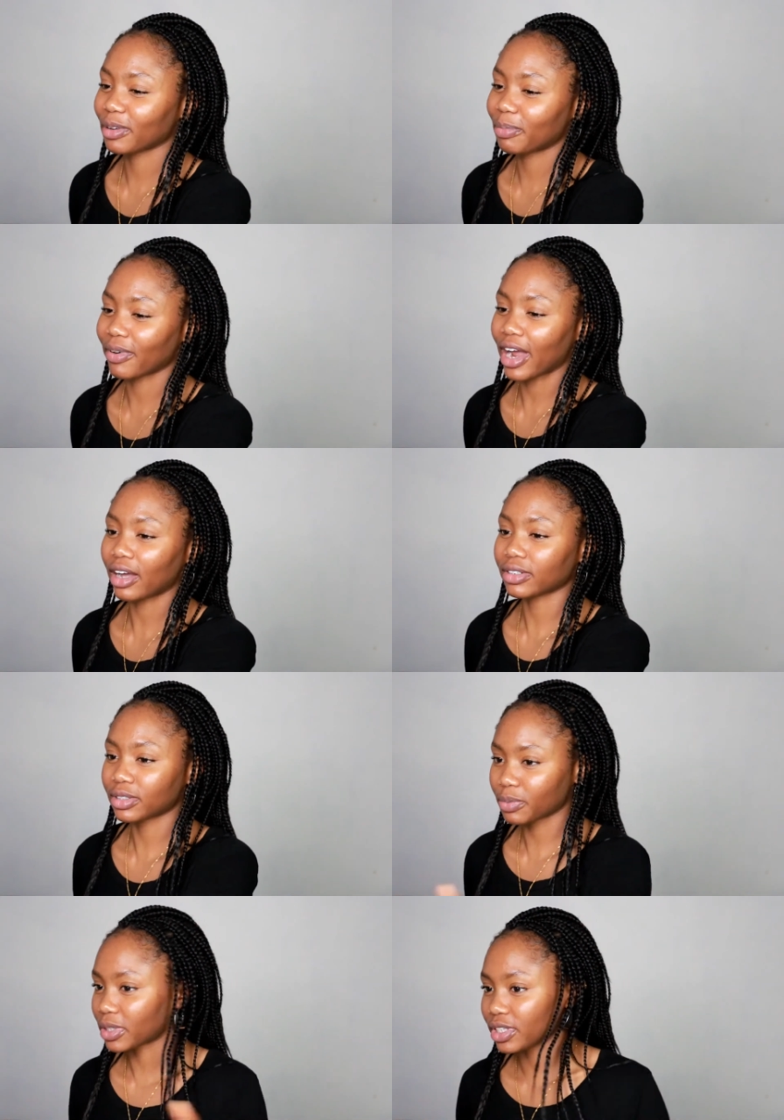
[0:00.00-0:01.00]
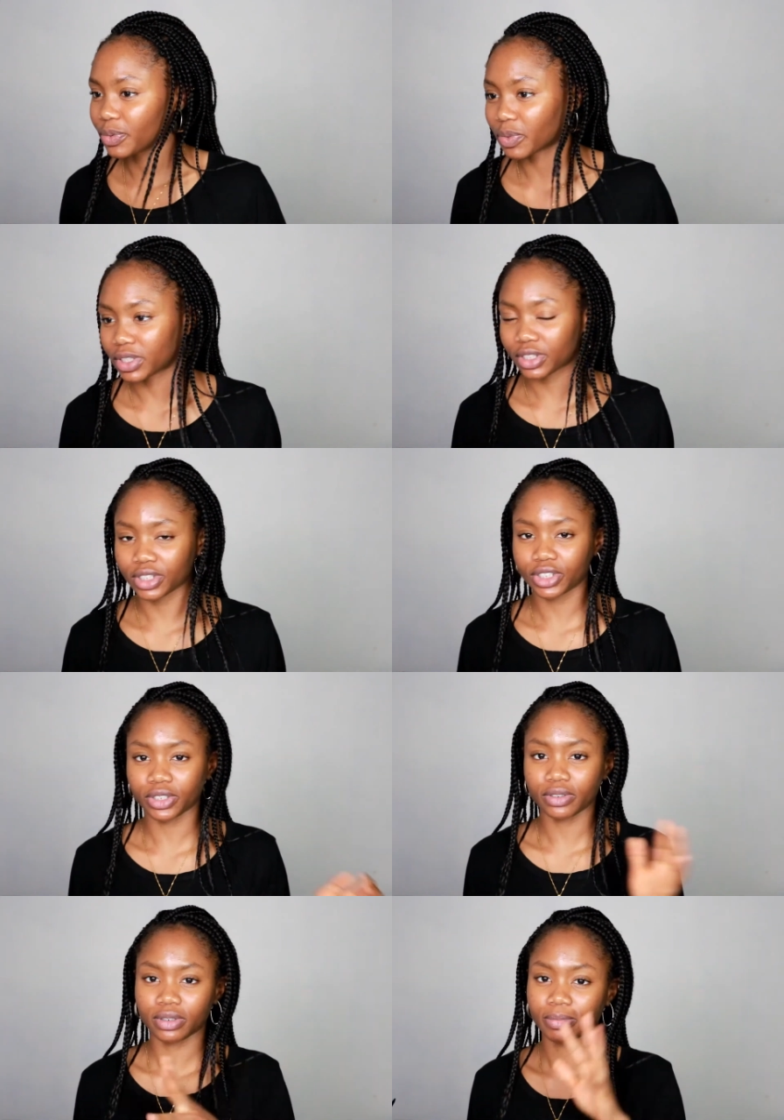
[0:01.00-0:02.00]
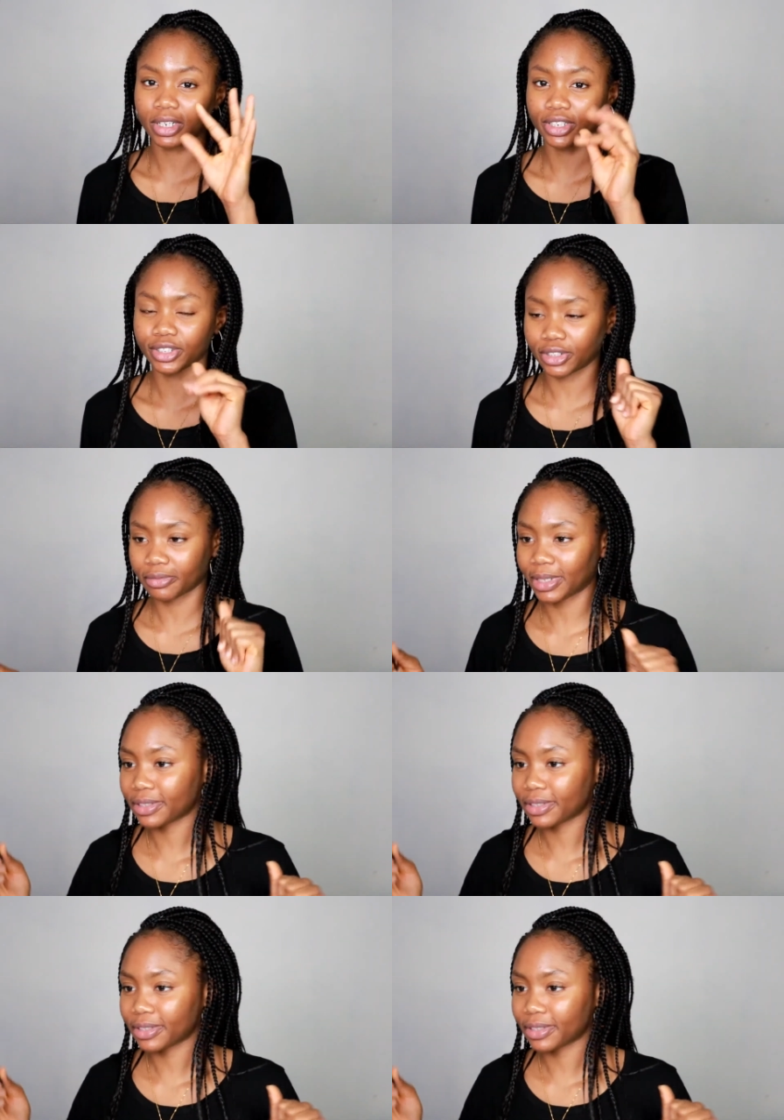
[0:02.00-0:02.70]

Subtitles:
brows, what you want to do, I'm gonna zoom in.